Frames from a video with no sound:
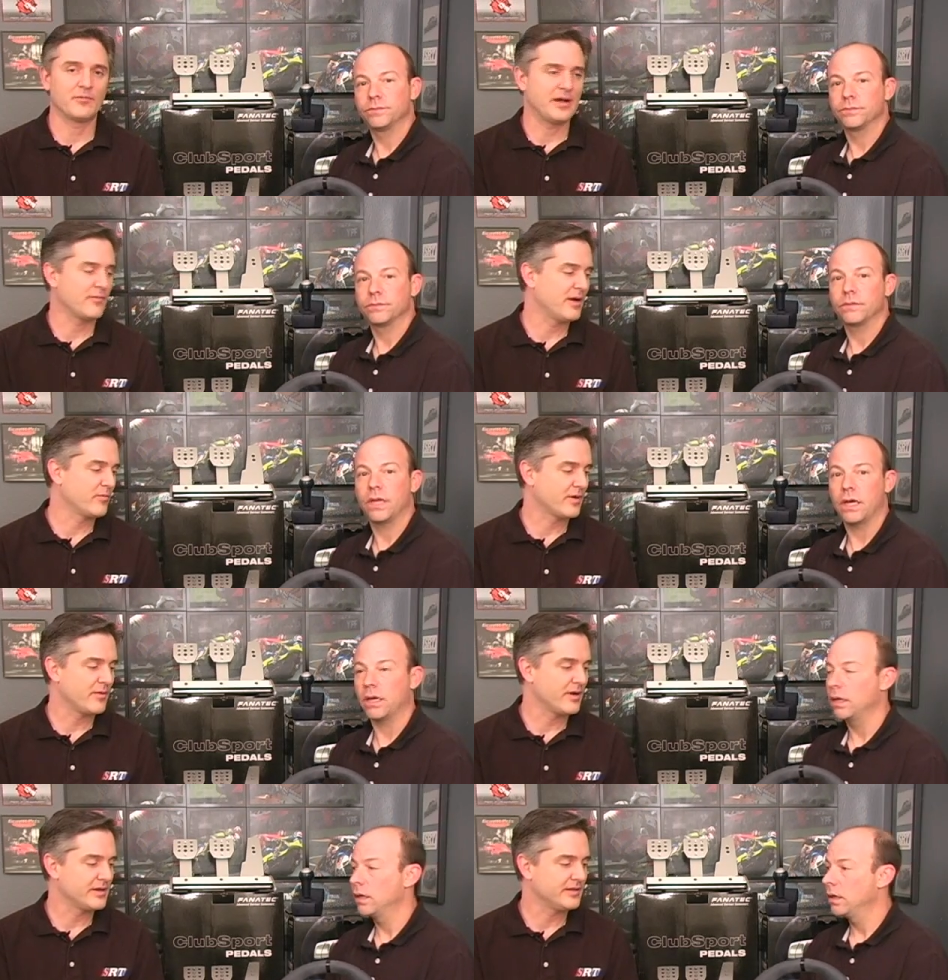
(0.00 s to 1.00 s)
Speaker 1: it right around where I
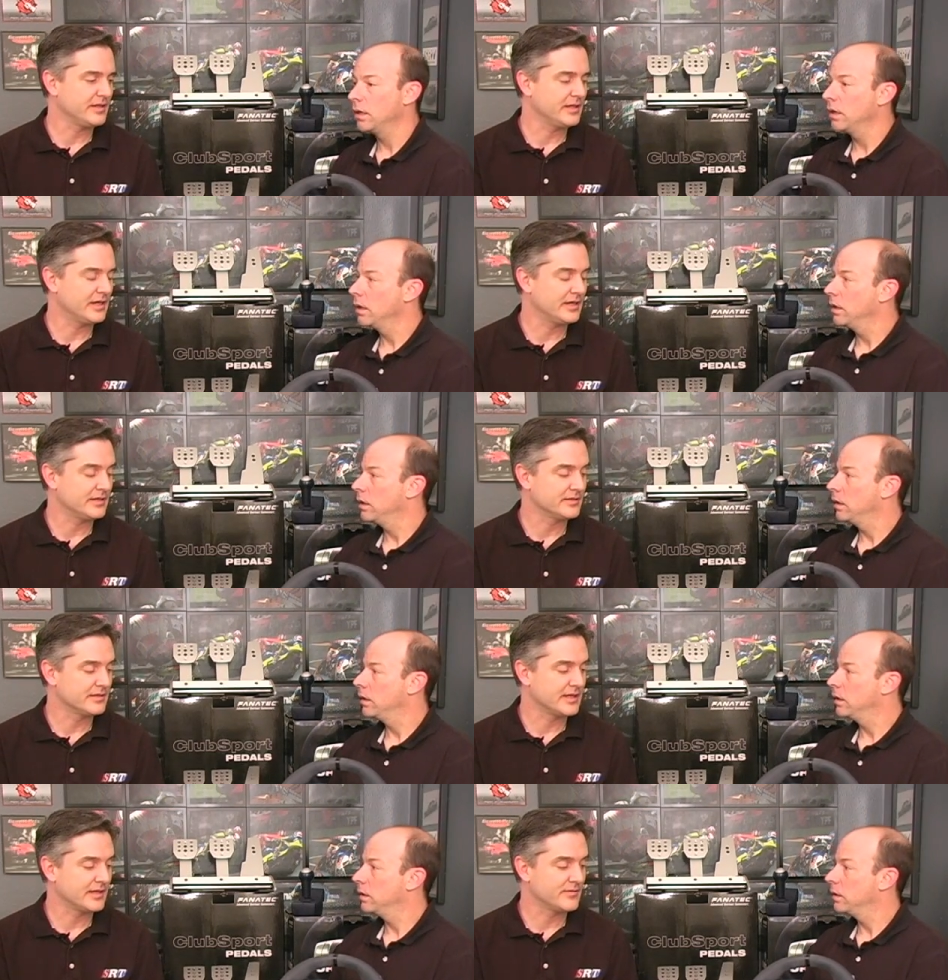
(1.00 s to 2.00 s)
rated the
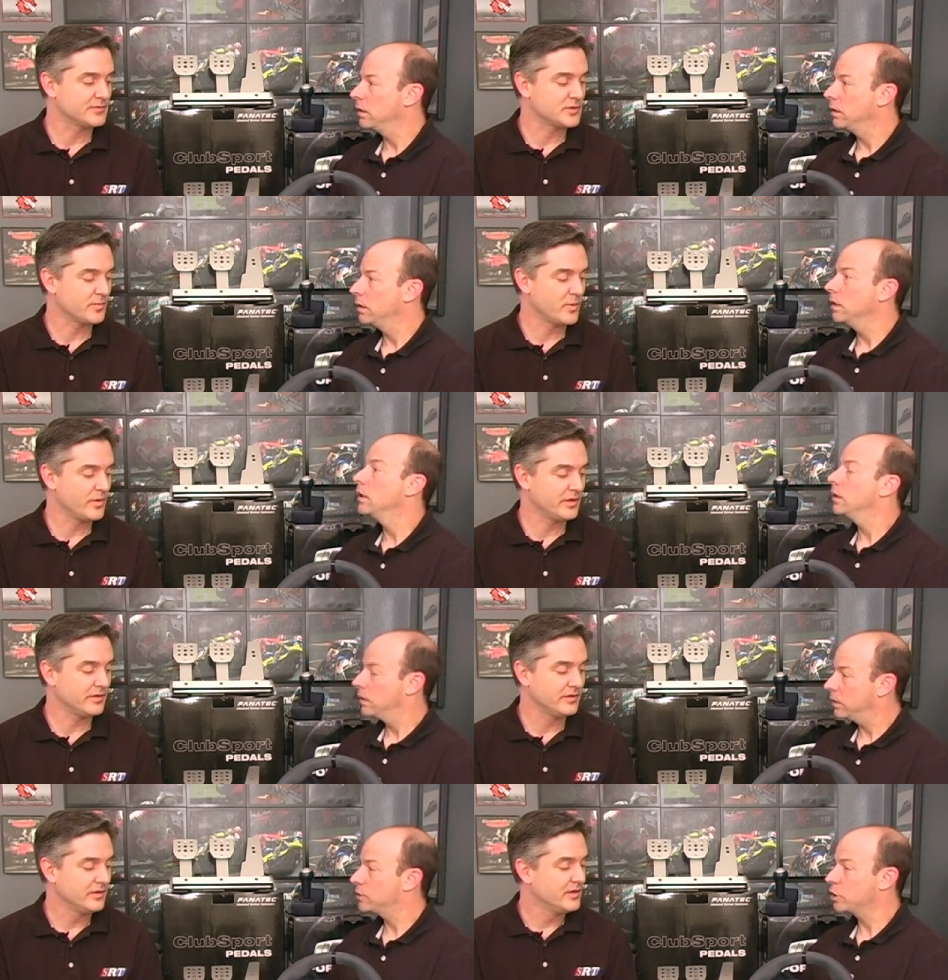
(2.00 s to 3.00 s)
911 Turbo
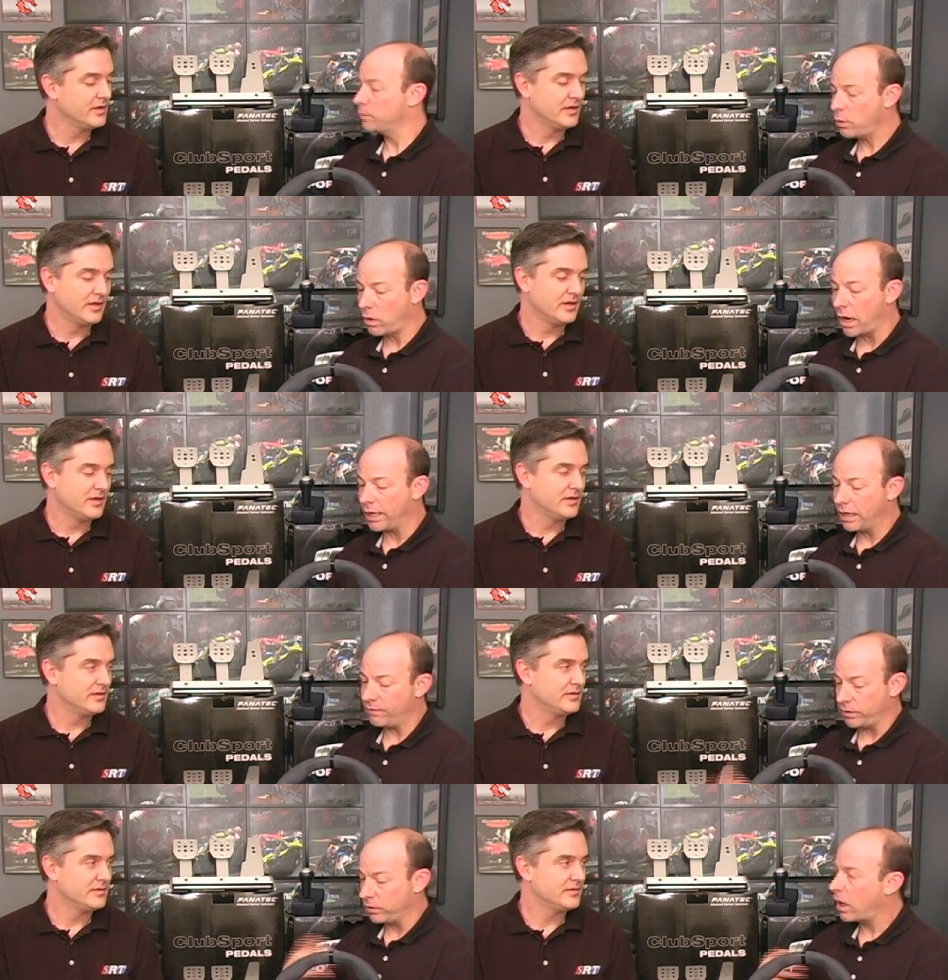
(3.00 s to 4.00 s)
wheel.
Speaker 2: The Turbo, I
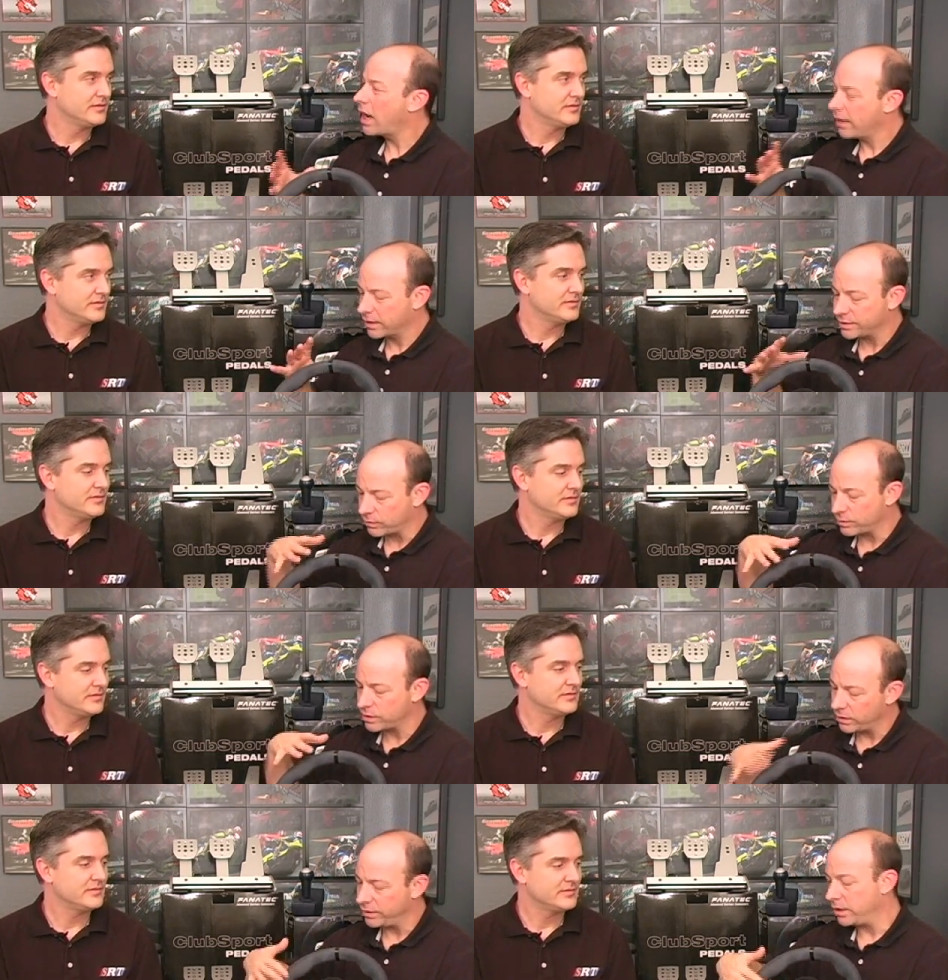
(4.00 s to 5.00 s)
gave it a little higher because there
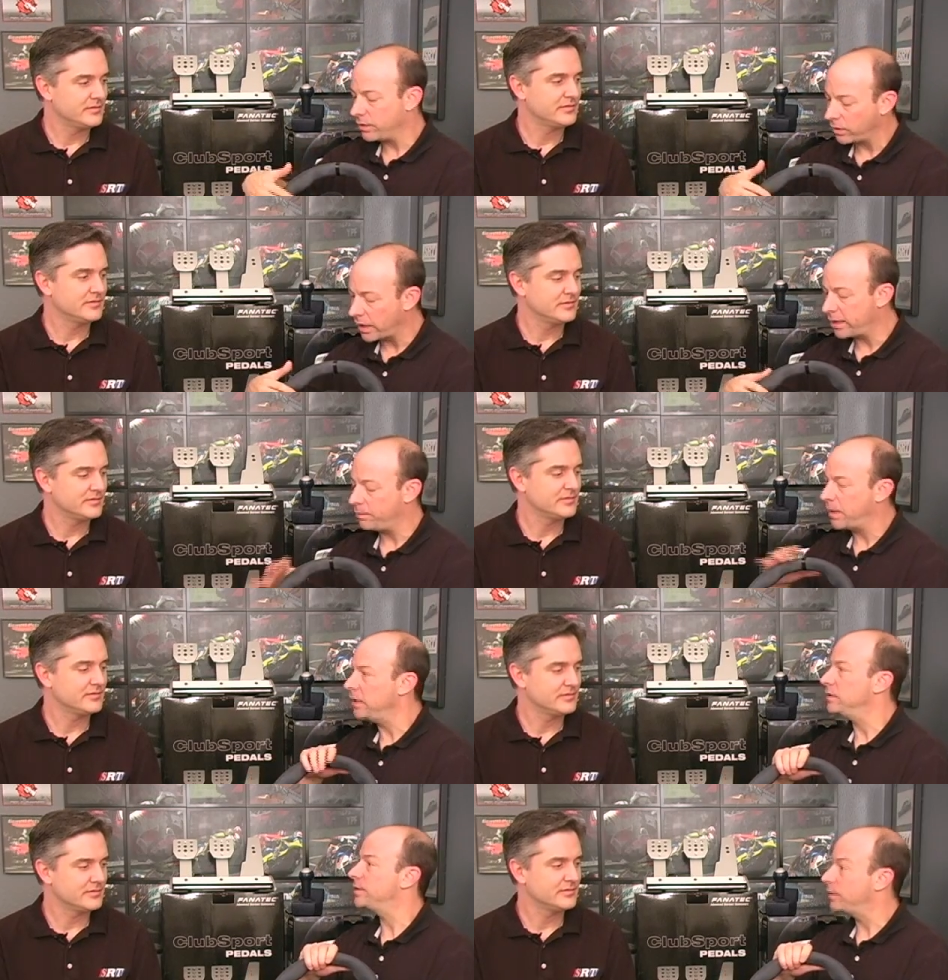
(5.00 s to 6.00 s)
was a little, you know, the light up
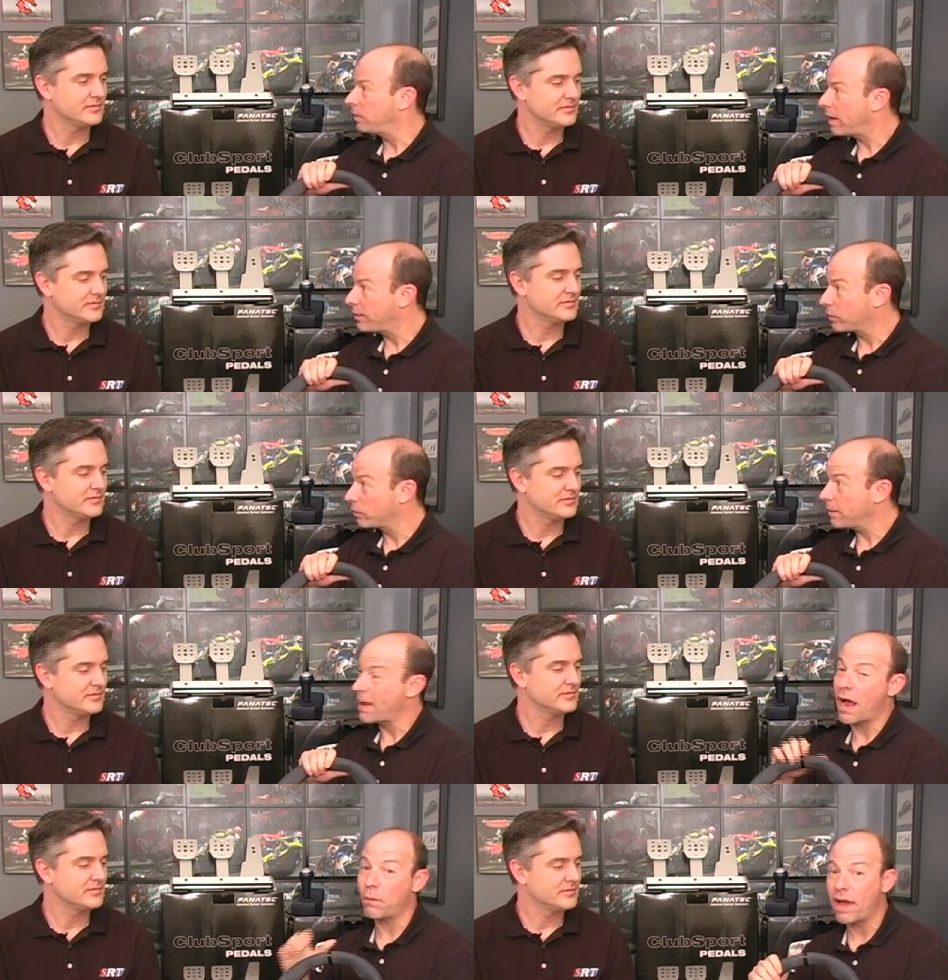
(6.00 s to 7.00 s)
buttons and the leather grip.
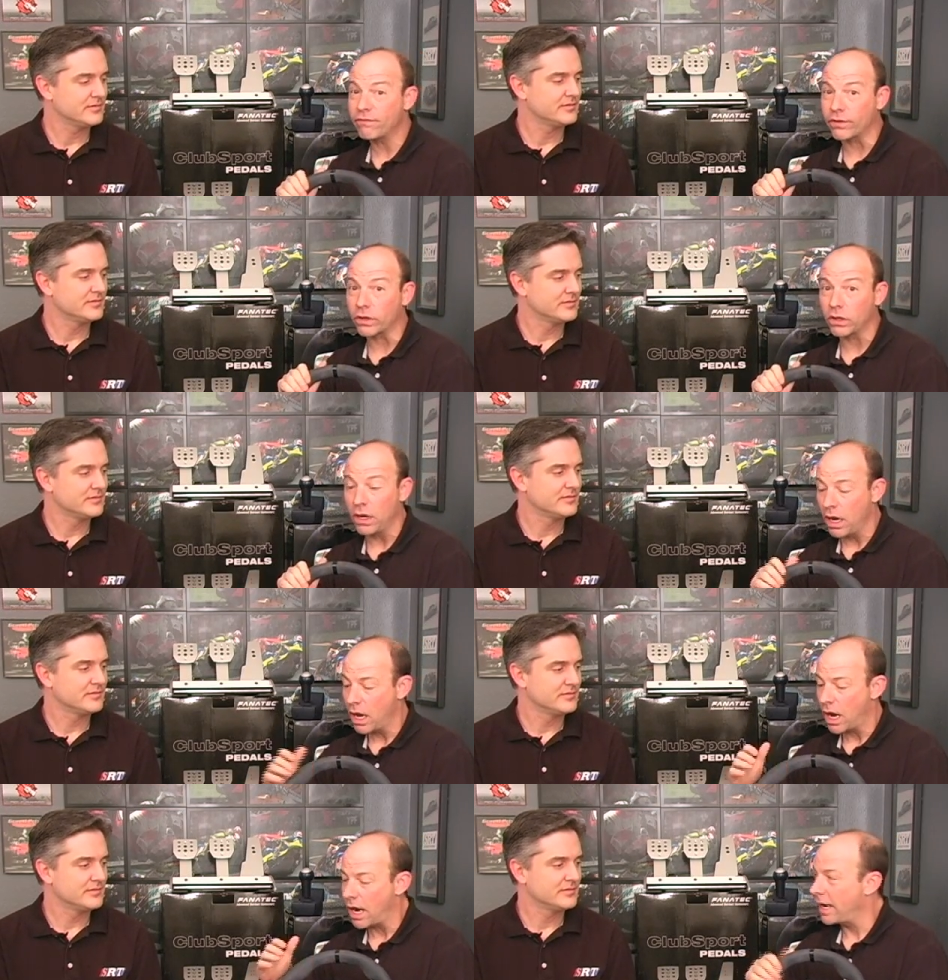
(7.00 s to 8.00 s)
However,
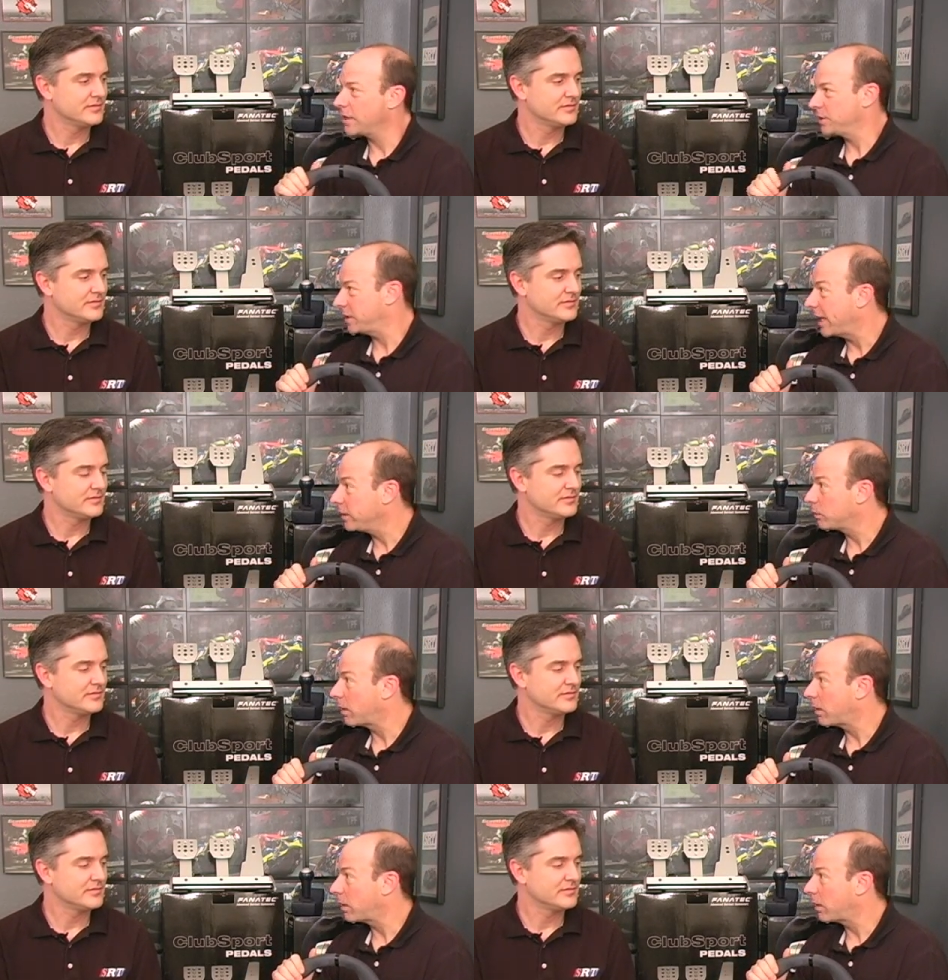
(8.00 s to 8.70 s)
I actually like the